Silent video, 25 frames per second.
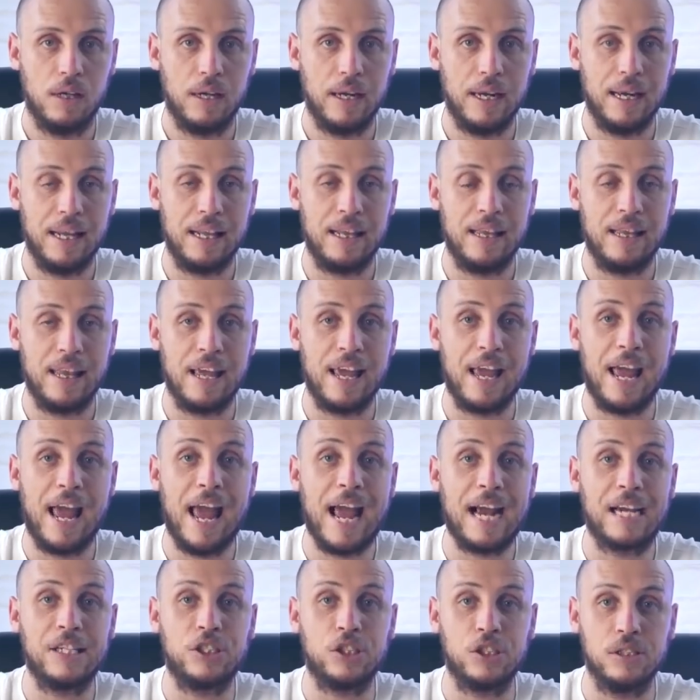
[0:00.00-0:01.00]
in their
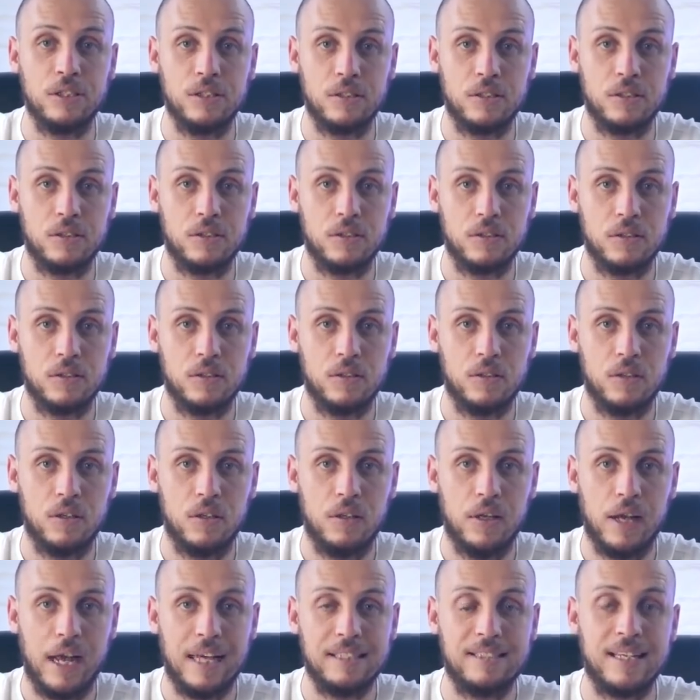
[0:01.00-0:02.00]
actions
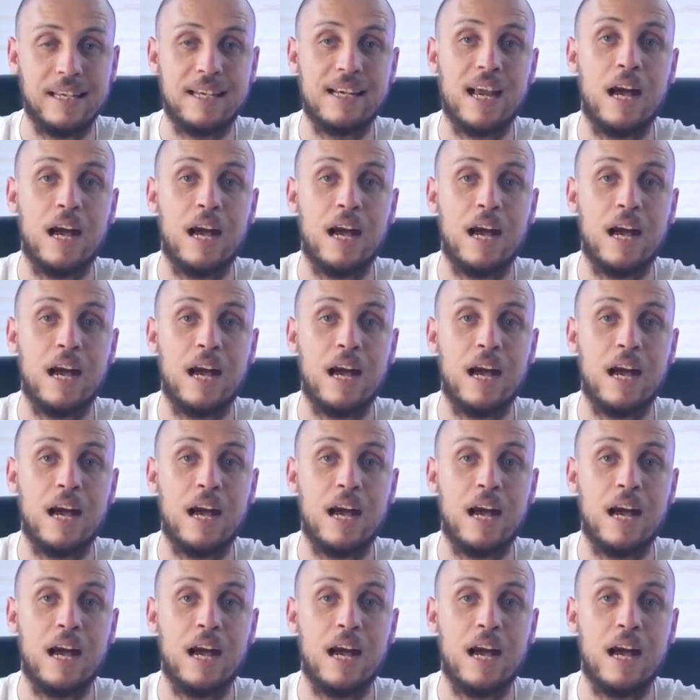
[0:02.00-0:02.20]
as they